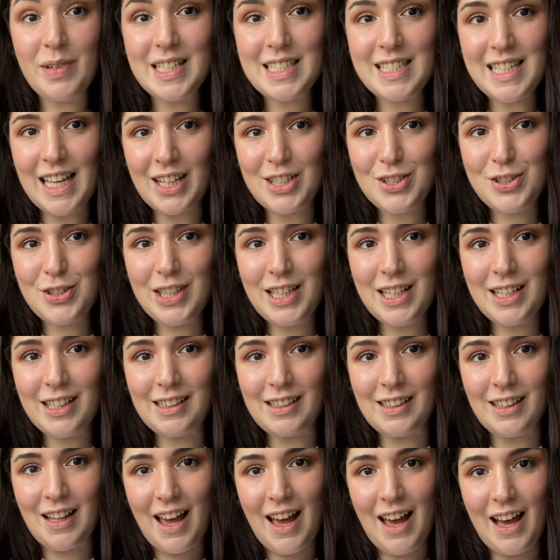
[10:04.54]
it's actually
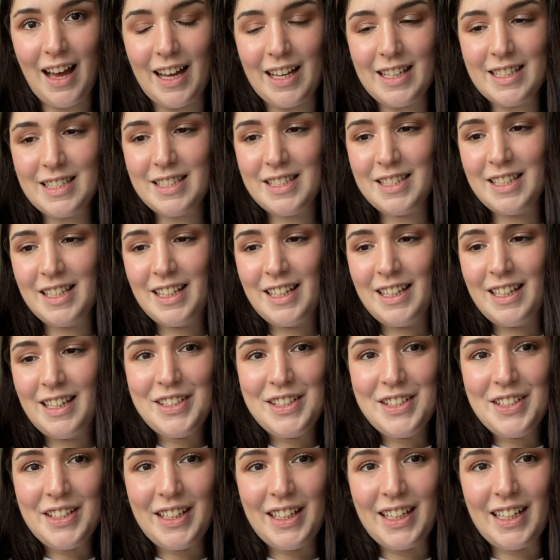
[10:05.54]
glass.
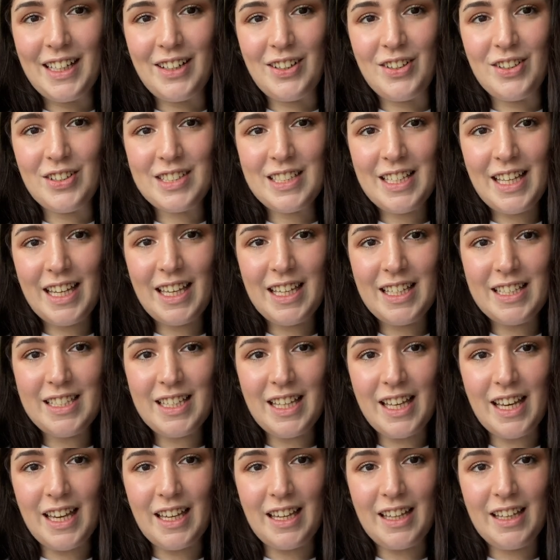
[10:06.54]
It looks like it's
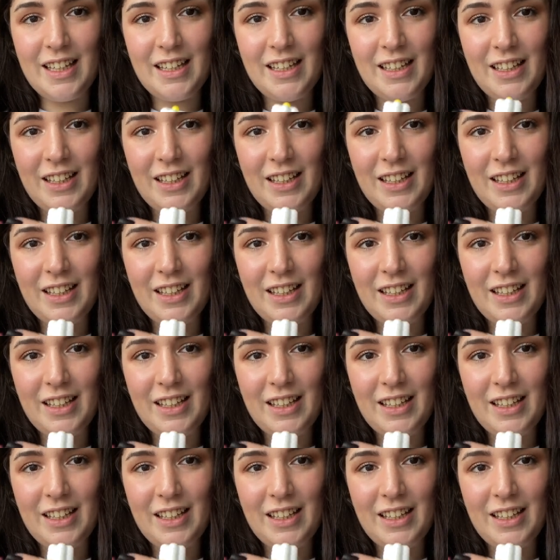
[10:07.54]
like,